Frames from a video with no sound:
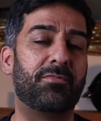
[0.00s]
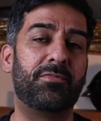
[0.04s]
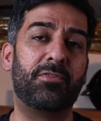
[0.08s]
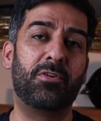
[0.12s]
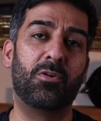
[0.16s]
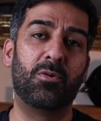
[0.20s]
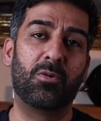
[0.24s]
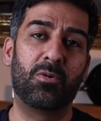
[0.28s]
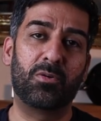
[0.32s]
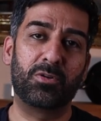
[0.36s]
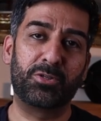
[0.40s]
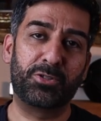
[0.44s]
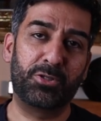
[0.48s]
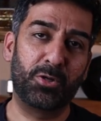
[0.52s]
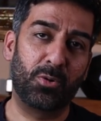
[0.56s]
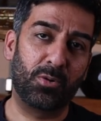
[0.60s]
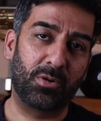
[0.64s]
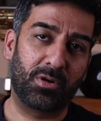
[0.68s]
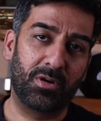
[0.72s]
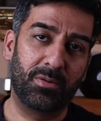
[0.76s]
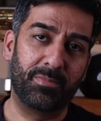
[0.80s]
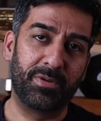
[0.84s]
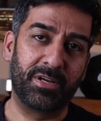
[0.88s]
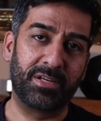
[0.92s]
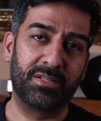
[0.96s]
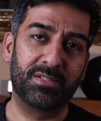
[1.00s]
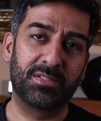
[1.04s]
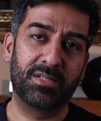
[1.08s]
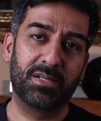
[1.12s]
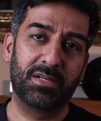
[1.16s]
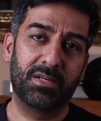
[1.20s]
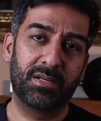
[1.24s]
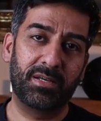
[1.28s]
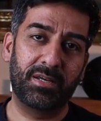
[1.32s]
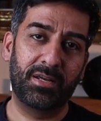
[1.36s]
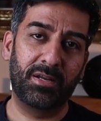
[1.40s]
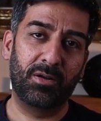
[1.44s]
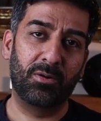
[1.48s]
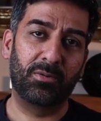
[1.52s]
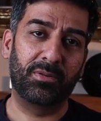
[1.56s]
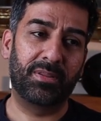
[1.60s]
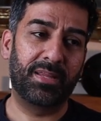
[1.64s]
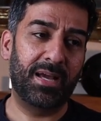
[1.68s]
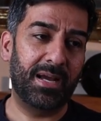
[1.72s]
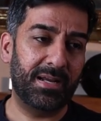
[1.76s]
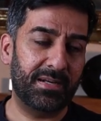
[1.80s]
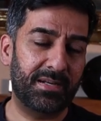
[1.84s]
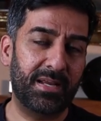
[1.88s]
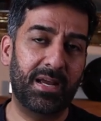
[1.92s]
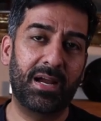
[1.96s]
of your shortcomings. You know,
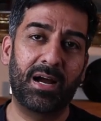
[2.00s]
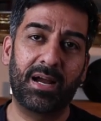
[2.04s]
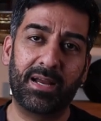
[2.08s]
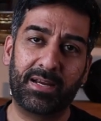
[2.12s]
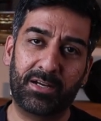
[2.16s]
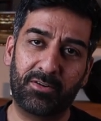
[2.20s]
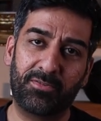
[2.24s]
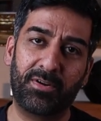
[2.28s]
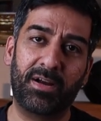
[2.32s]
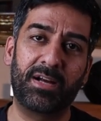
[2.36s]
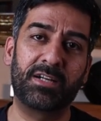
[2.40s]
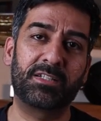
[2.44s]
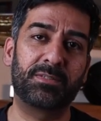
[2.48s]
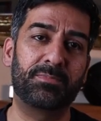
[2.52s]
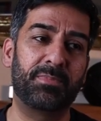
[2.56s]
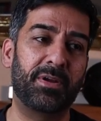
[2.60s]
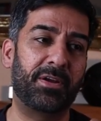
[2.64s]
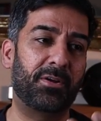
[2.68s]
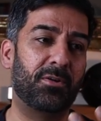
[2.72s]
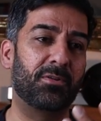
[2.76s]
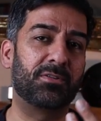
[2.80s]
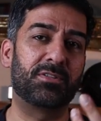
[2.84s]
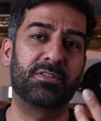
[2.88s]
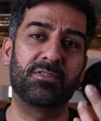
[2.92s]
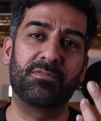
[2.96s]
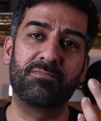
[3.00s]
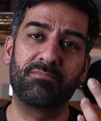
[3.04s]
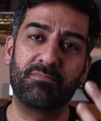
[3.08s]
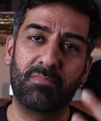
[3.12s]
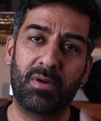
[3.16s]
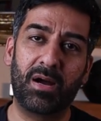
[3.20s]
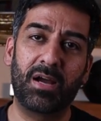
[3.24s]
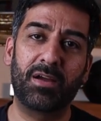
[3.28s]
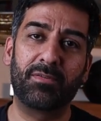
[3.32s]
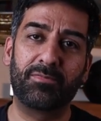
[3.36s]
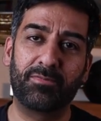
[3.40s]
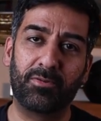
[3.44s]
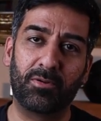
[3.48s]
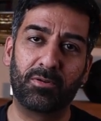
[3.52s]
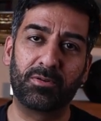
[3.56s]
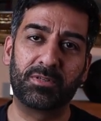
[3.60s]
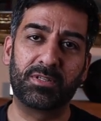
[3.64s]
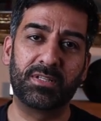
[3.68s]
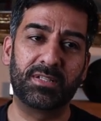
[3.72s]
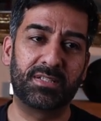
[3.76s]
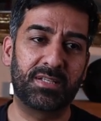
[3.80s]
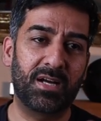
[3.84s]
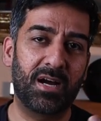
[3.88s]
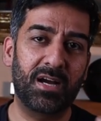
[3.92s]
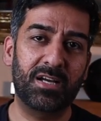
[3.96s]
that day I crashed because of my
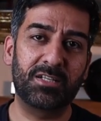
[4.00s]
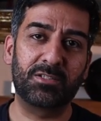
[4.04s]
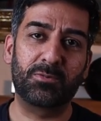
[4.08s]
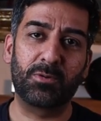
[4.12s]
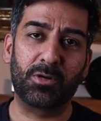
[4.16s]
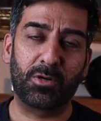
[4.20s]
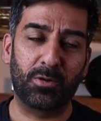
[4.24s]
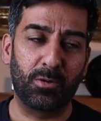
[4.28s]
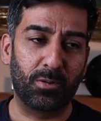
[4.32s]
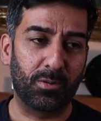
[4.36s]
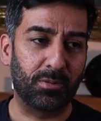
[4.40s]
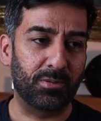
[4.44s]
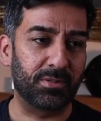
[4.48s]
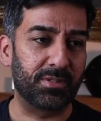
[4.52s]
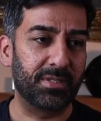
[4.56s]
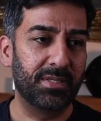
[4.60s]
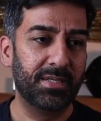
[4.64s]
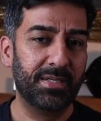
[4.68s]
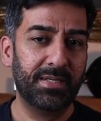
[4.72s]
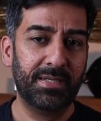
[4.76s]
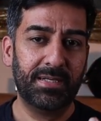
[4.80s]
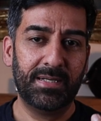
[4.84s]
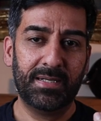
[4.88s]
fault. The tires were cold.